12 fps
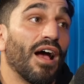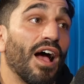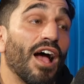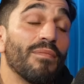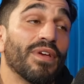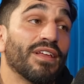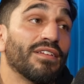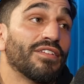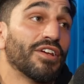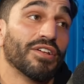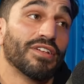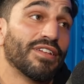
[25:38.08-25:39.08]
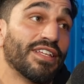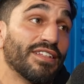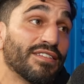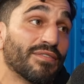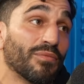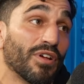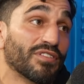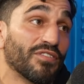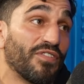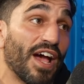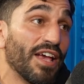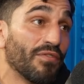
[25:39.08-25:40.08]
I mean, dude, he wants to fight